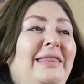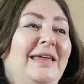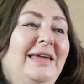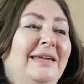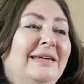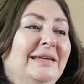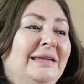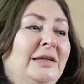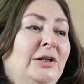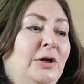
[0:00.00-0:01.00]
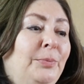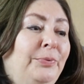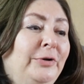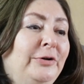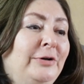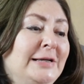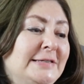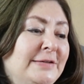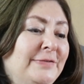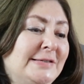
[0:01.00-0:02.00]
I think you know,
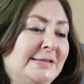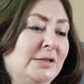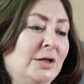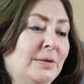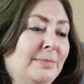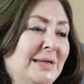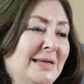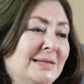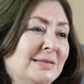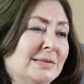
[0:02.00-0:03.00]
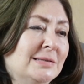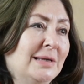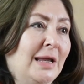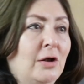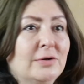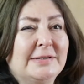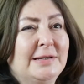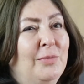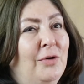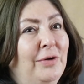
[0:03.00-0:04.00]
progressive Islam is an
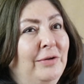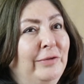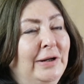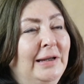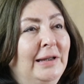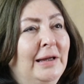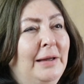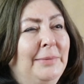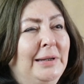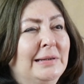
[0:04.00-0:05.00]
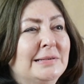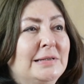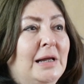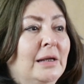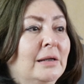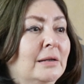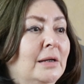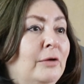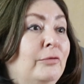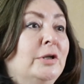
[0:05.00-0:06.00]
oxymoron, really. I mean, it's
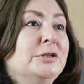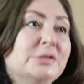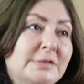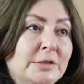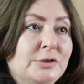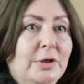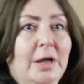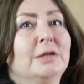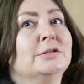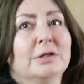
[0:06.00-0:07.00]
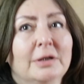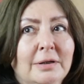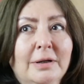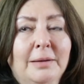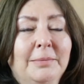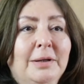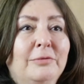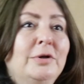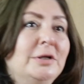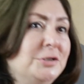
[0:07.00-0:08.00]
like religious education. I
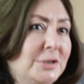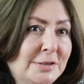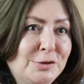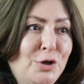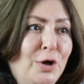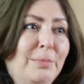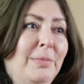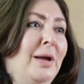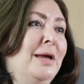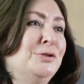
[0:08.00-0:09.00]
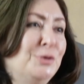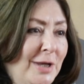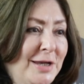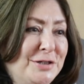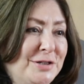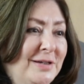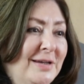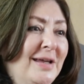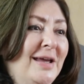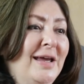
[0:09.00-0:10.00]
mean, religion is dogma,
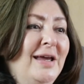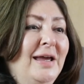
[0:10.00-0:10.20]
education